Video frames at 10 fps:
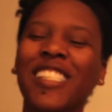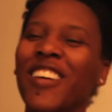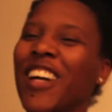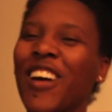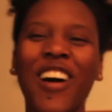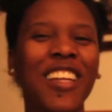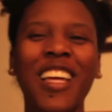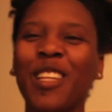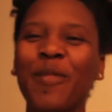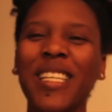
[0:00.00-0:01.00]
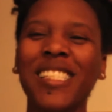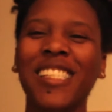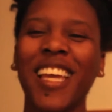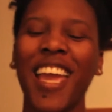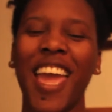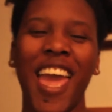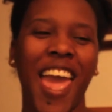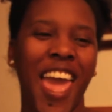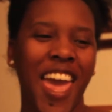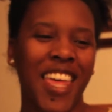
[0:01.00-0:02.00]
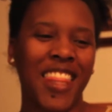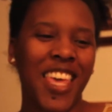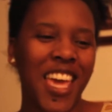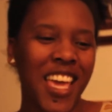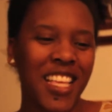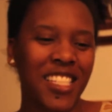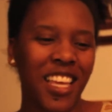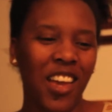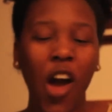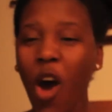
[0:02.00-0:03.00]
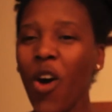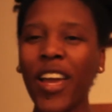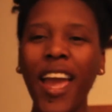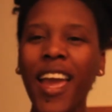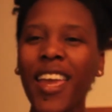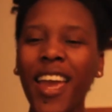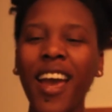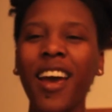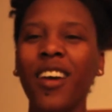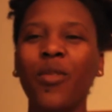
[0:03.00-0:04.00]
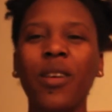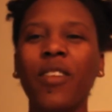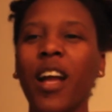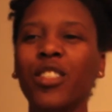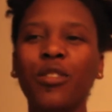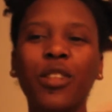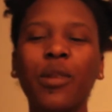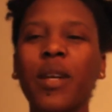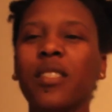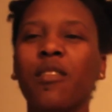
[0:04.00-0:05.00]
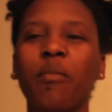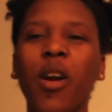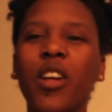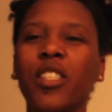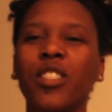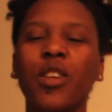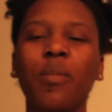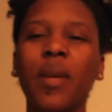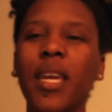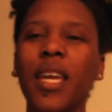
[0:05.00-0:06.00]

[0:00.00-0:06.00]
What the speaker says: So I called Elements and they said, oh, okay, yeah, we've got you for the rest of March, no